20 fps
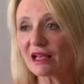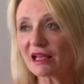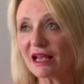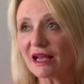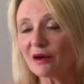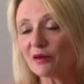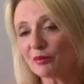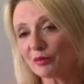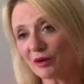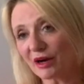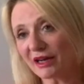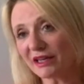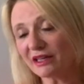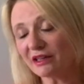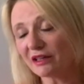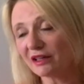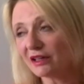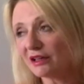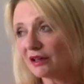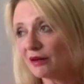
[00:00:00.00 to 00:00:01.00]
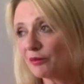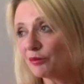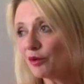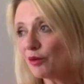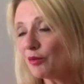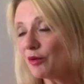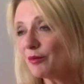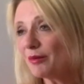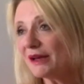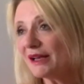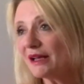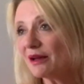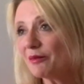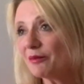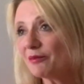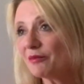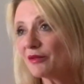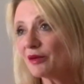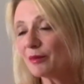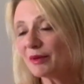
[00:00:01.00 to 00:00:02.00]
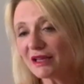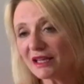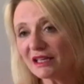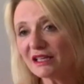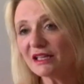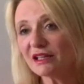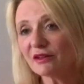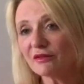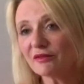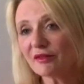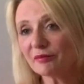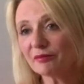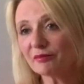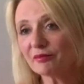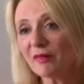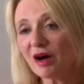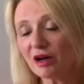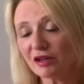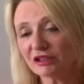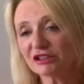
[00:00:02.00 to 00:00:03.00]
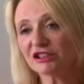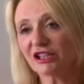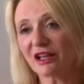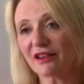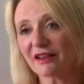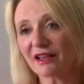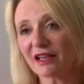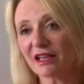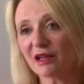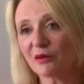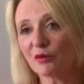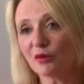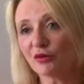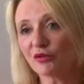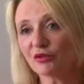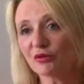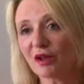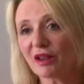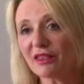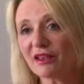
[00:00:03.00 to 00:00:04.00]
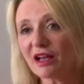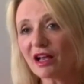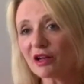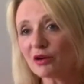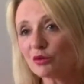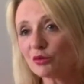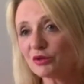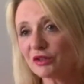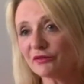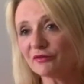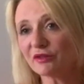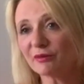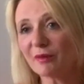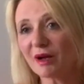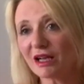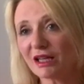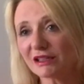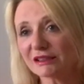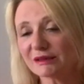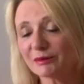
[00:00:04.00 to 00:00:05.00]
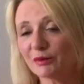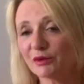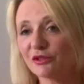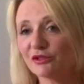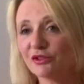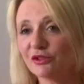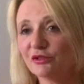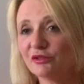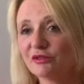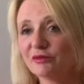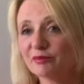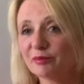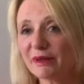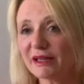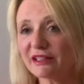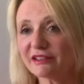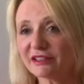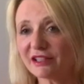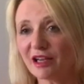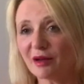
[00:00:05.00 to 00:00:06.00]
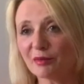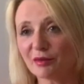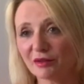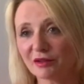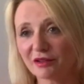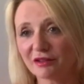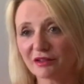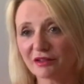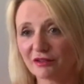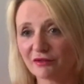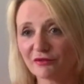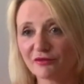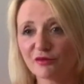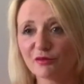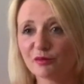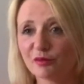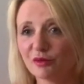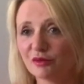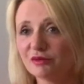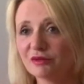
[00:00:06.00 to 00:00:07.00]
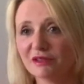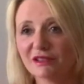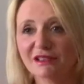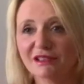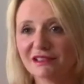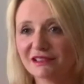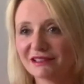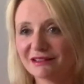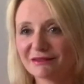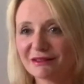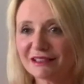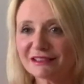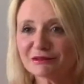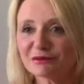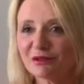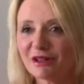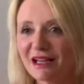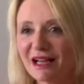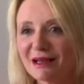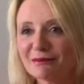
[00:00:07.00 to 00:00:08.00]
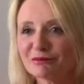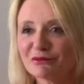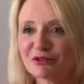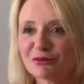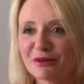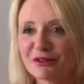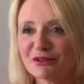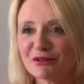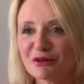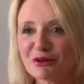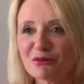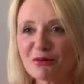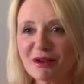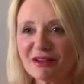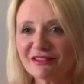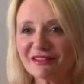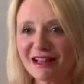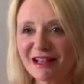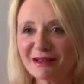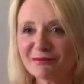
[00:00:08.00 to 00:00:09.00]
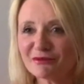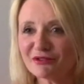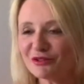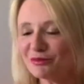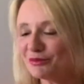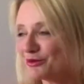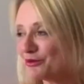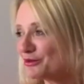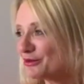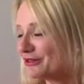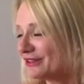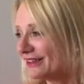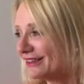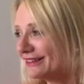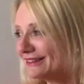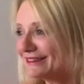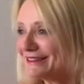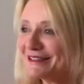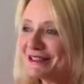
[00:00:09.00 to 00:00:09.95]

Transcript: outbreak, probably at the beginning of March I think it was. So I think I caught it from my husband who picked it up at the football. That's what happens when you're a West Ham supporter.